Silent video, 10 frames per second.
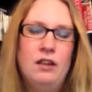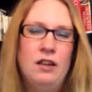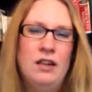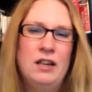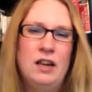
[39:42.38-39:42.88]

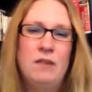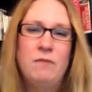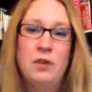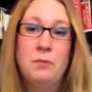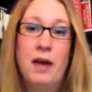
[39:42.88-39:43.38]
I
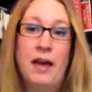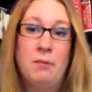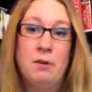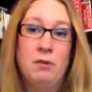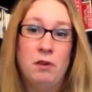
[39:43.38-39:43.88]
feel bad
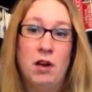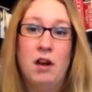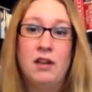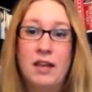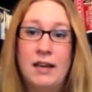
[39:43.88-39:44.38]
about
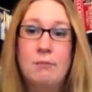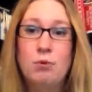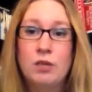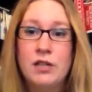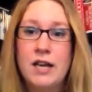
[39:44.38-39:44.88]
not getting
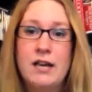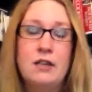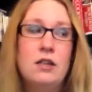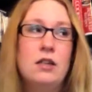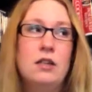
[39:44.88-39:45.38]
more done,
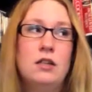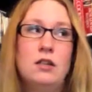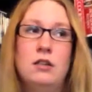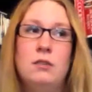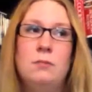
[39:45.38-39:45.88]

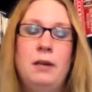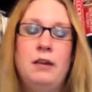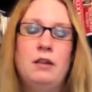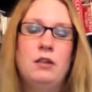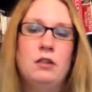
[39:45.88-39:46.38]

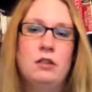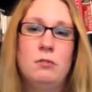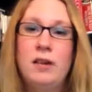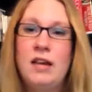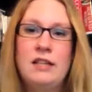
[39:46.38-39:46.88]
but the
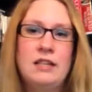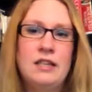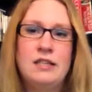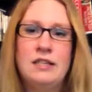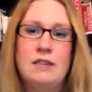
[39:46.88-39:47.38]
reality
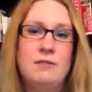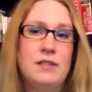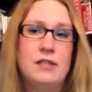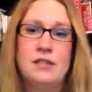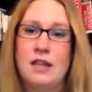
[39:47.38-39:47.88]
is life is
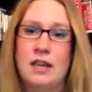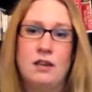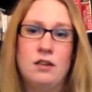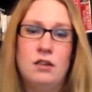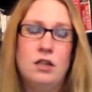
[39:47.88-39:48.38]
insane.
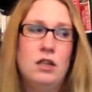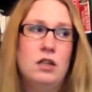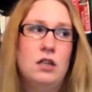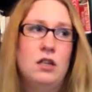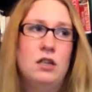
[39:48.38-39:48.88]

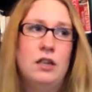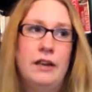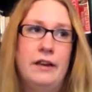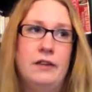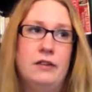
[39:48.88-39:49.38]

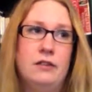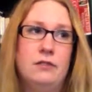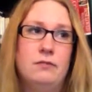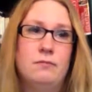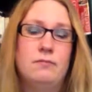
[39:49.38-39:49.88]

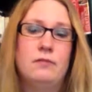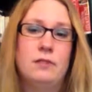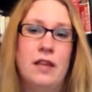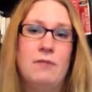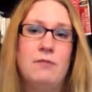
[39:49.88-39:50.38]

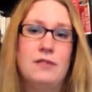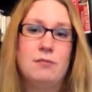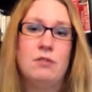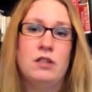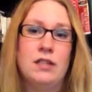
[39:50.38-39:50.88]
Yeah, life is
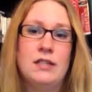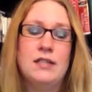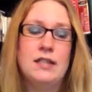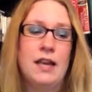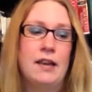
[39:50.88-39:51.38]
really
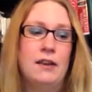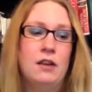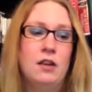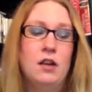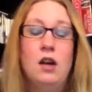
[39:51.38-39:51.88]
insane.
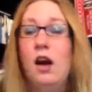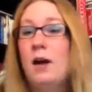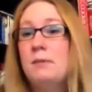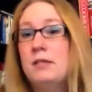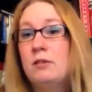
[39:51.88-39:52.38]

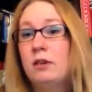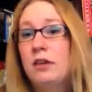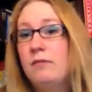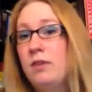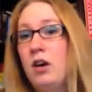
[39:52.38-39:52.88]
I'm sorry
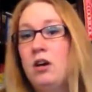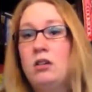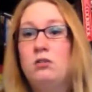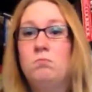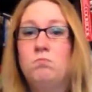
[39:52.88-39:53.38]
if
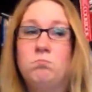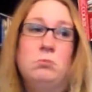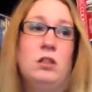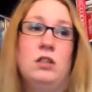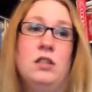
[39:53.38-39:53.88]

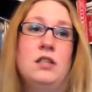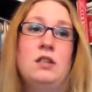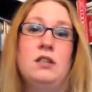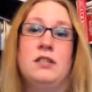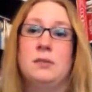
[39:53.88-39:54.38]
it's
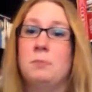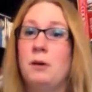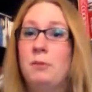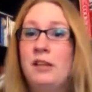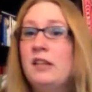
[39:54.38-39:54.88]
all
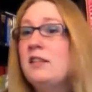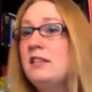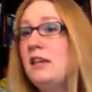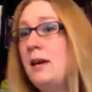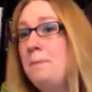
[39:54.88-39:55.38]
discombobulated this
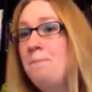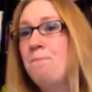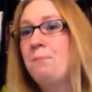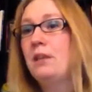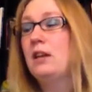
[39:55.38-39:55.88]
time.
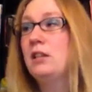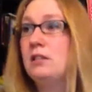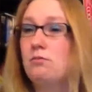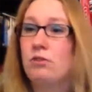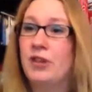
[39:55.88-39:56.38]

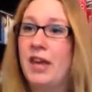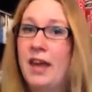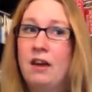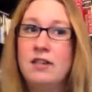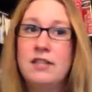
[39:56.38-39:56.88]
It's really
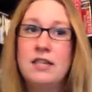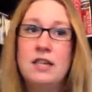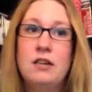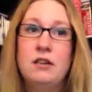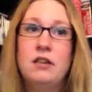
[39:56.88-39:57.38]
chaosy
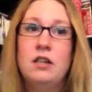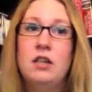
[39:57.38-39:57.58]
here.